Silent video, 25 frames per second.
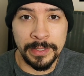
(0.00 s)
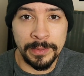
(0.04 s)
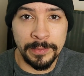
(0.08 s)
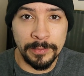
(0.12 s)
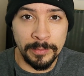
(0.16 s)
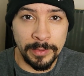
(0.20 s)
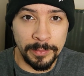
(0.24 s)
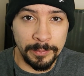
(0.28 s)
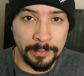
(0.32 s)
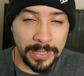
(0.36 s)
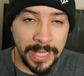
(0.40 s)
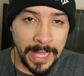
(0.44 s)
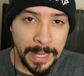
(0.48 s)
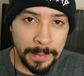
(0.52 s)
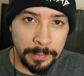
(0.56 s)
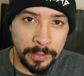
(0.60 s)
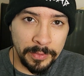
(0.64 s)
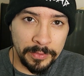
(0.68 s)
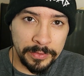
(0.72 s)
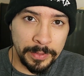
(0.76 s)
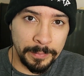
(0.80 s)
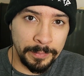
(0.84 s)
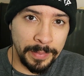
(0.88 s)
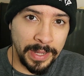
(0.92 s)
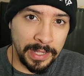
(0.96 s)
When Black
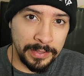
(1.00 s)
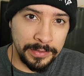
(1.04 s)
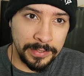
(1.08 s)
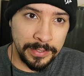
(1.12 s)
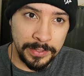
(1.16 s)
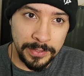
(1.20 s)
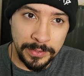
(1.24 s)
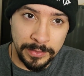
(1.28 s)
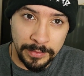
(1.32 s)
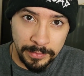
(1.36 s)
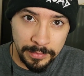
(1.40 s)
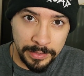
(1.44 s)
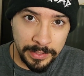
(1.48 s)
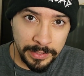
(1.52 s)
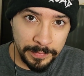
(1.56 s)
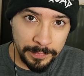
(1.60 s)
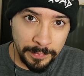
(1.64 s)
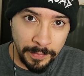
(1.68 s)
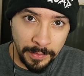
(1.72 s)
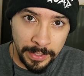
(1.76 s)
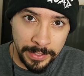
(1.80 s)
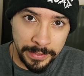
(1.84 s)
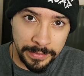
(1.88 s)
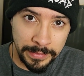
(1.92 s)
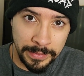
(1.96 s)
Bolt's about to use his
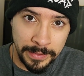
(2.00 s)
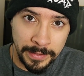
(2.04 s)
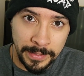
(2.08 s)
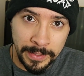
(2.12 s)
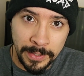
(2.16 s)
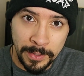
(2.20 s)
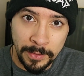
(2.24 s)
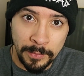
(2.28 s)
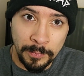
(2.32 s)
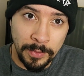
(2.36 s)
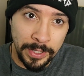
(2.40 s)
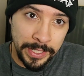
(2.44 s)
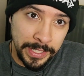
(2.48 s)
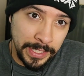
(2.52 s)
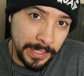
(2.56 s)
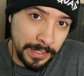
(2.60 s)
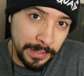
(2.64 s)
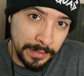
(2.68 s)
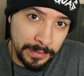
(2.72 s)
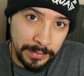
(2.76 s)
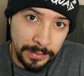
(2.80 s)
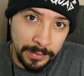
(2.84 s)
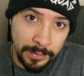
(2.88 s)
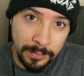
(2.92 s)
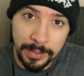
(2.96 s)
voice, what he
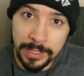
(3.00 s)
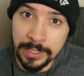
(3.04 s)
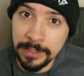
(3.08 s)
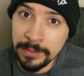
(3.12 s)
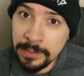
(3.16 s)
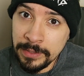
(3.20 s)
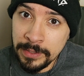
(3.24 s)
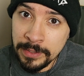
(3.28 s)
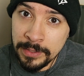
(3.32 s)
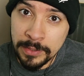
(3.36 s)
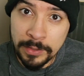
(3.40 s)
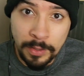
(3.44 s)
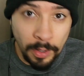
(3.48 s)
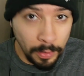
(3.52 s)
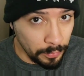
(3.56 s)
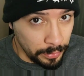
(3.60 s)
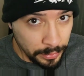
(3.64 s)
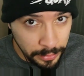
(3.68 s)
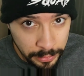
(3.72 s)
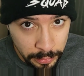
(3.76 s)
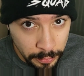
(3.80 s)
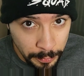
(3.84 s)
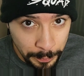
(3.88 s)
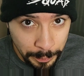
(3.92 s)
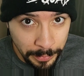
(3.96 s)
could do is go
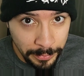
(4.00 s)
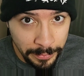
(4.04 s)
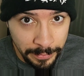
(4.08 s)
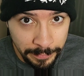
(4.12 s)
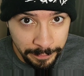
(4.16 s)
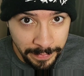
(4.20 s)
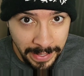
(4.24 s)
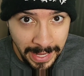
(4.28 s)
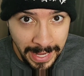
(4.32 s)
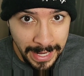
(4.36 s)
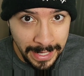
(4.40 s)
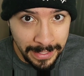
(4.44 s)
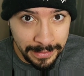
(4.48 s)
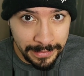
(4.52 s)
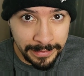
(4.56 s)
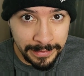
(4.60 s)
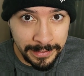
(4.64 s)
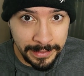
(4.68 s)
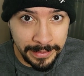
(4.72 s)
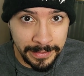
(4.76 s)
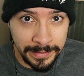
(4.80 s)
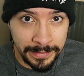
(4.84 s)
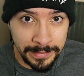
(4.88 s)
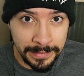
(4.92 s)
super fast,